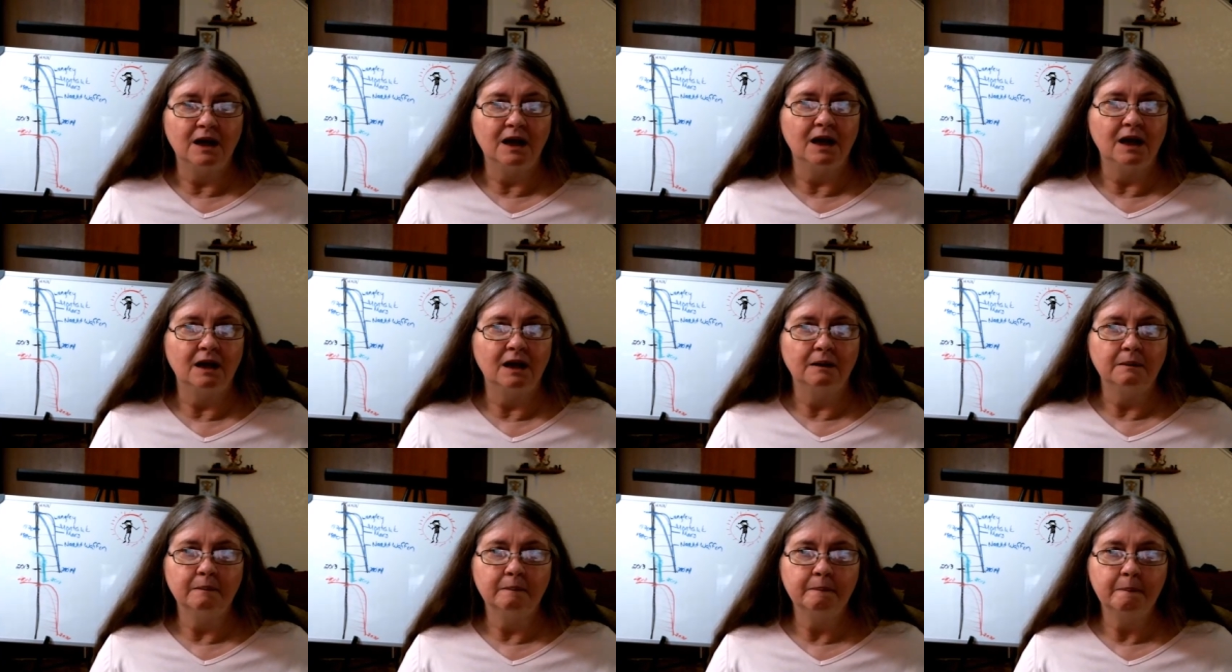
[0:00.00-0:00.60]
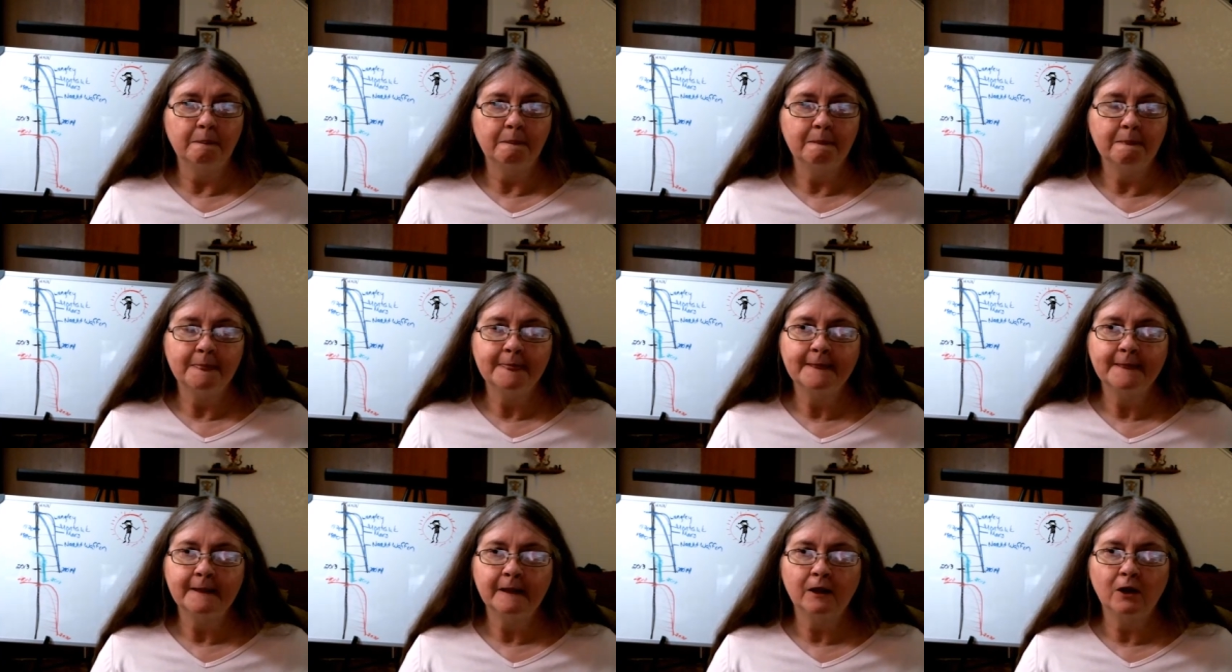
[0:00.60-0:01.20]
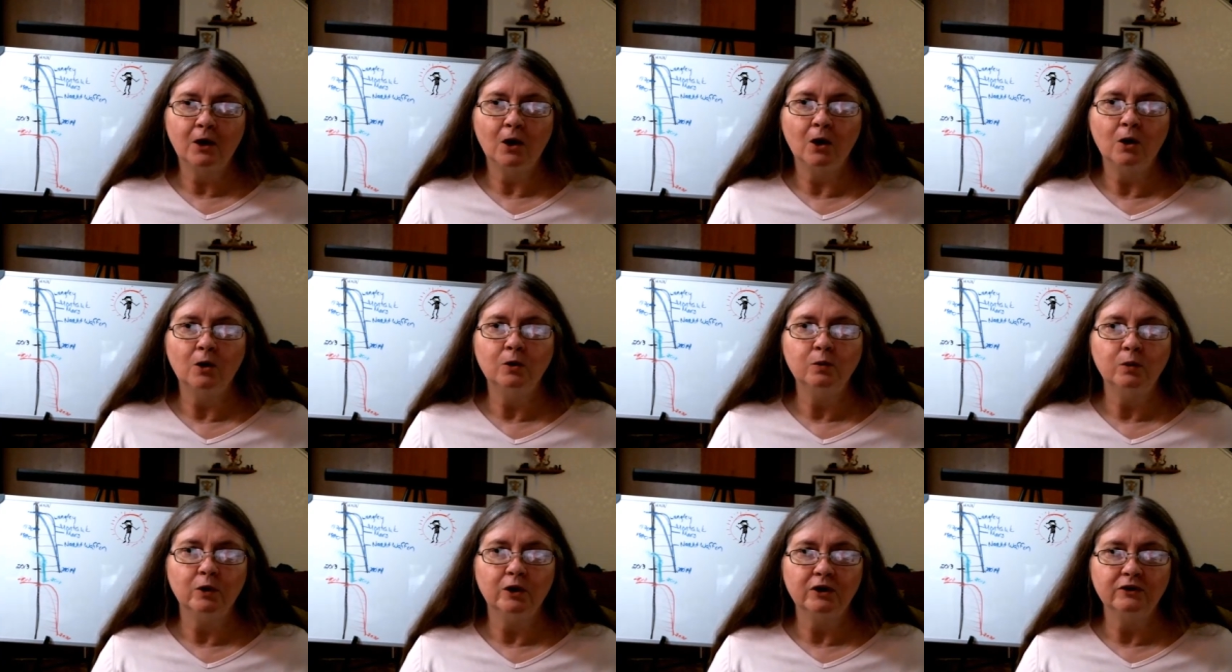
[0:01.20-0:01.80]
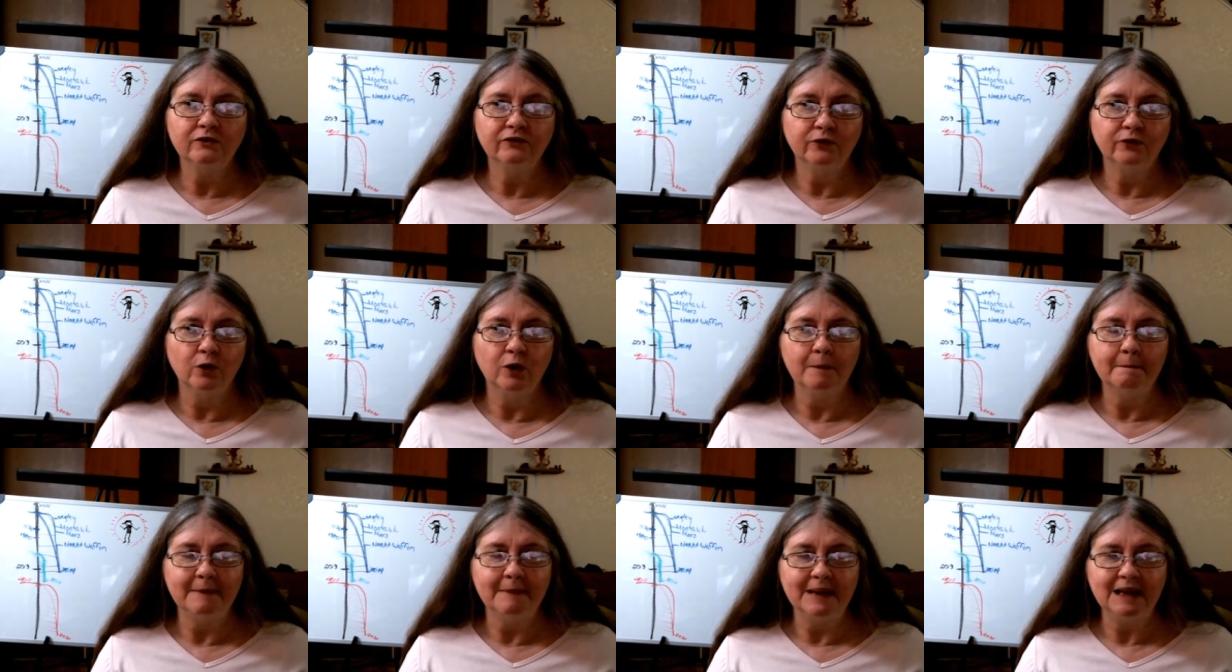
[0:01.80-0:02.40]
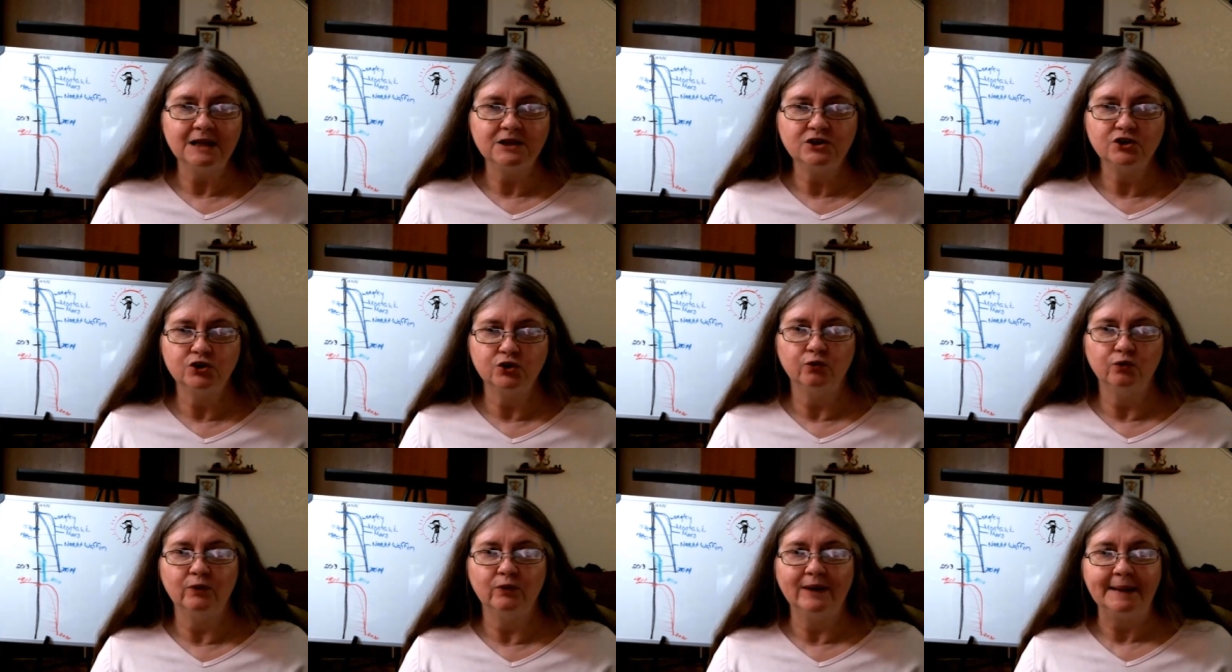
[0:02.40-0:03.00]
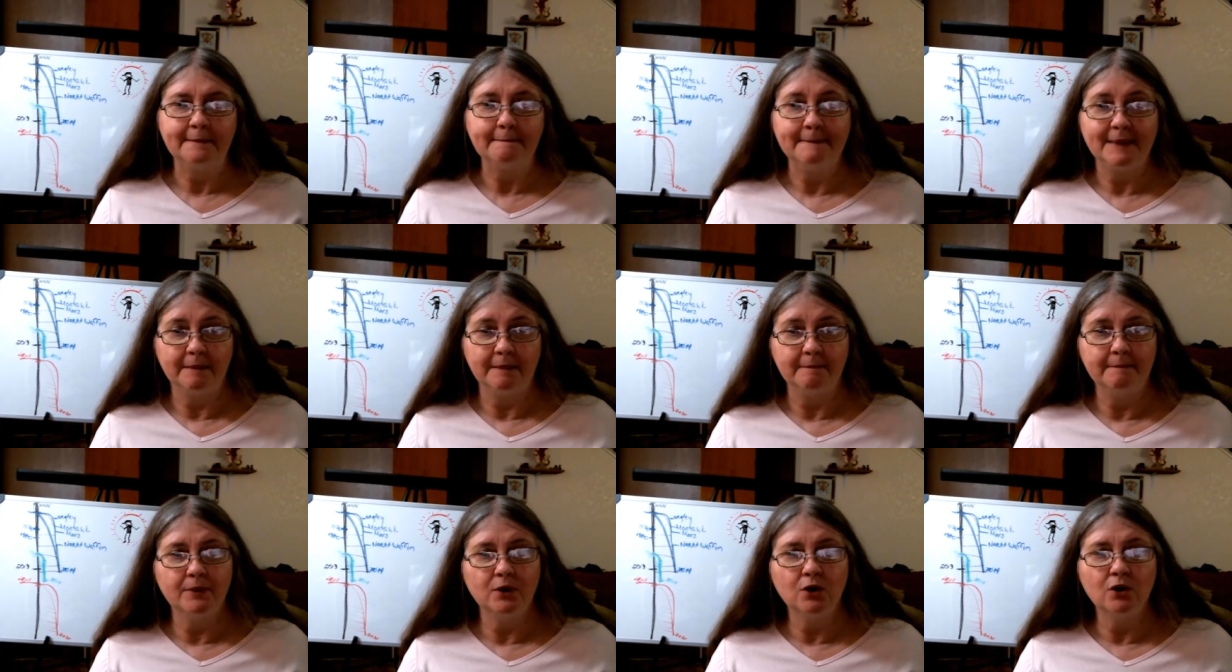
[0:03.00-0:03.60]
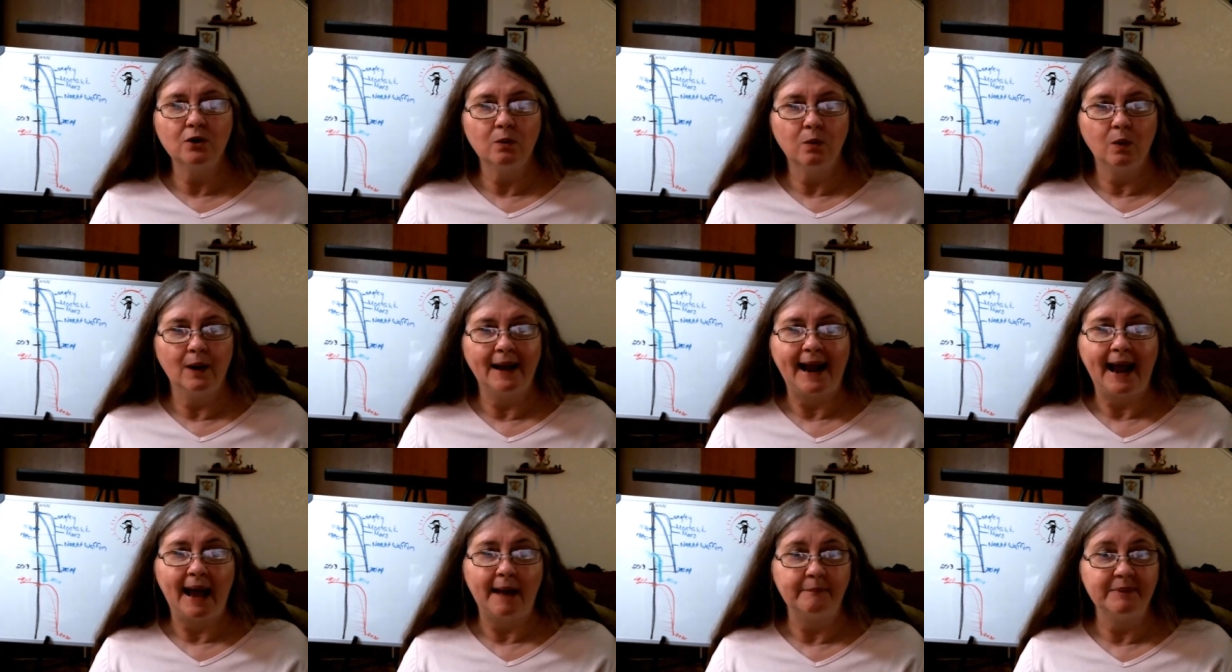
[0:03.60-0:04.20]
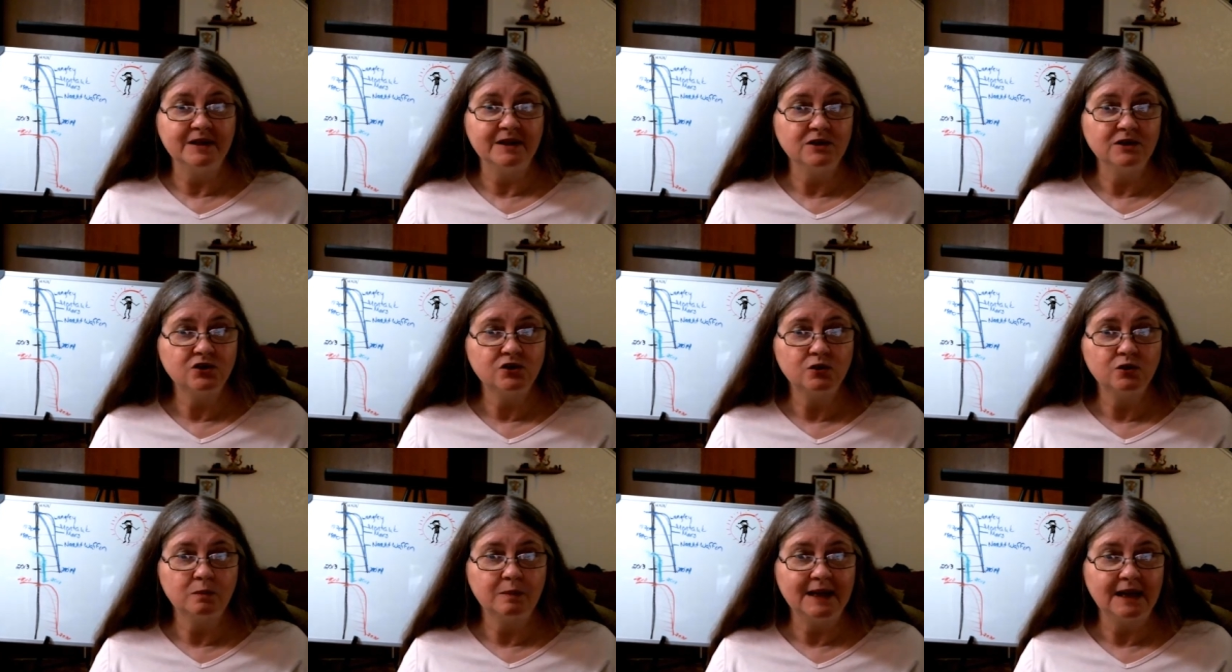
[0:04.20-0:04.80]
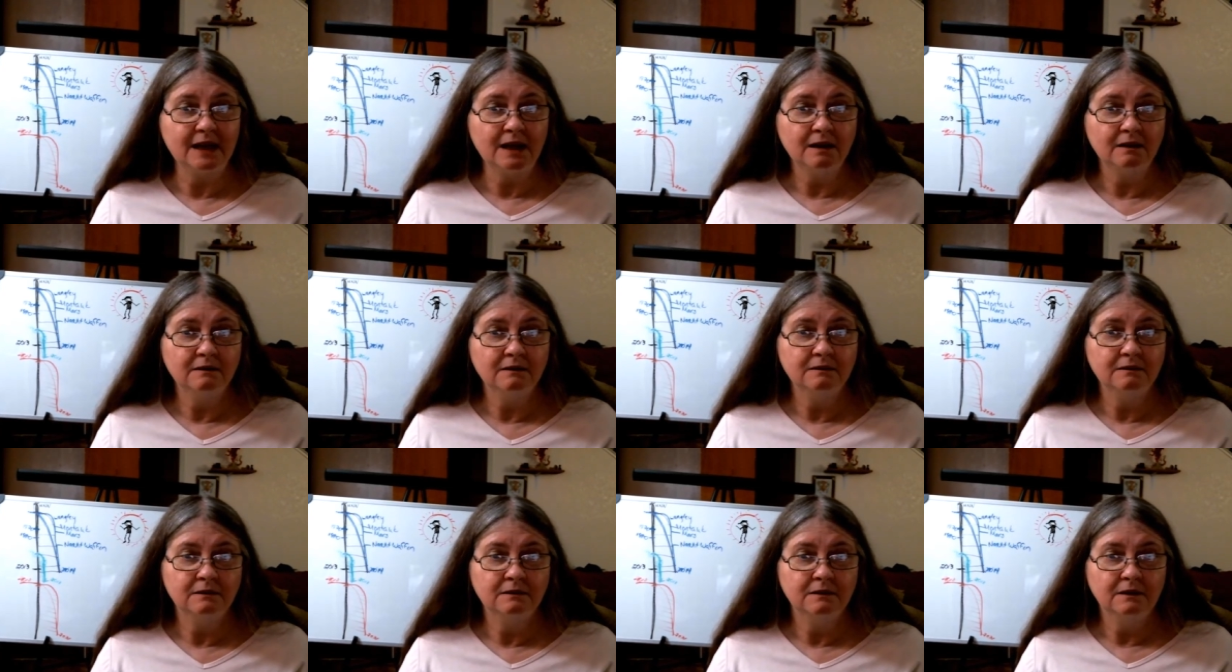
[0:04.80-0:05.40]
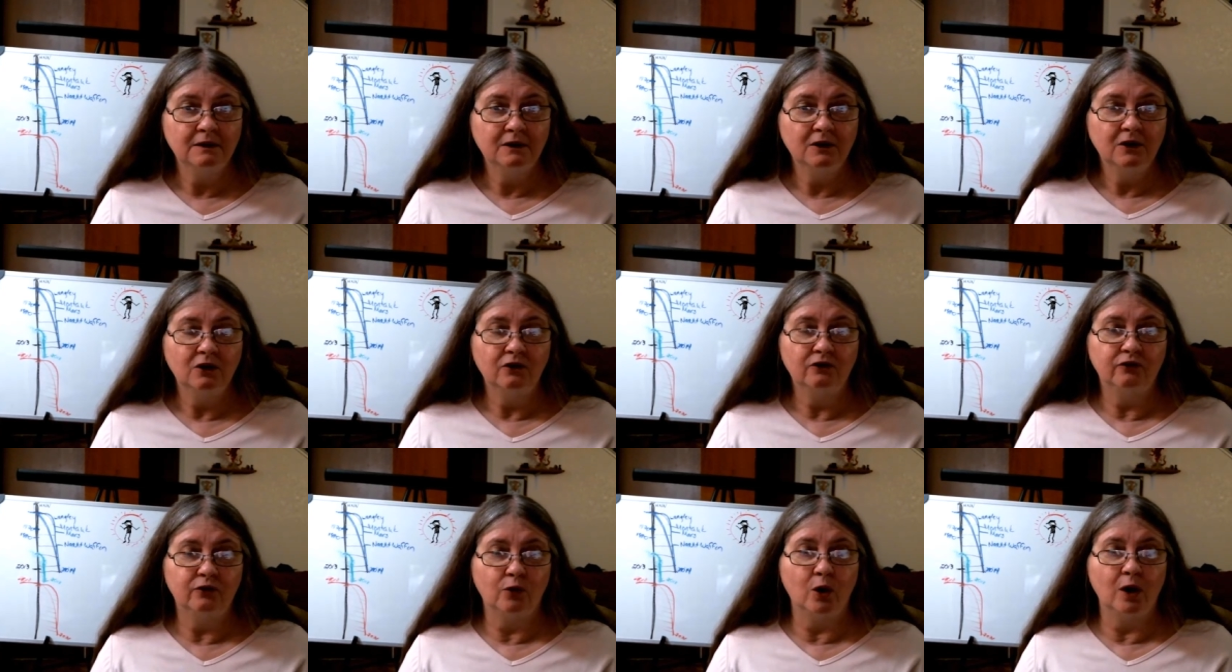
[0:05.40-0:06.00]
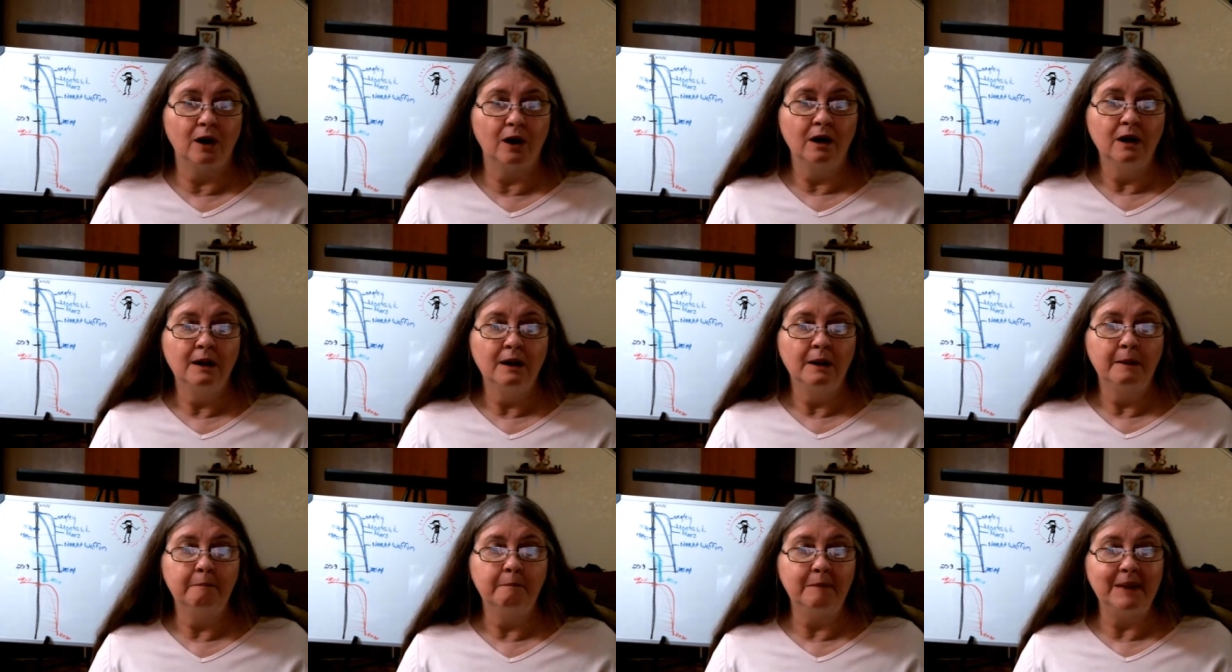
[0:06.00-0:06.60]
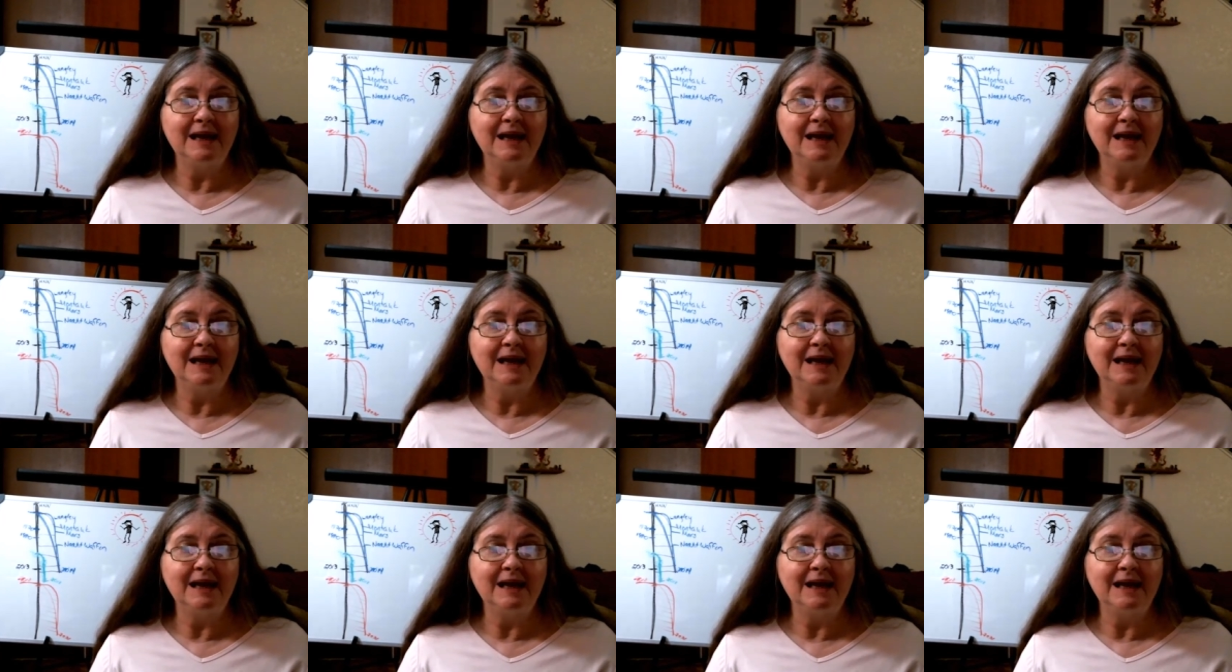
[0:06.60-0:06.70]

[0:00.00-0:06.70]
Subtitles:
The code word for me to remember what happened to me, for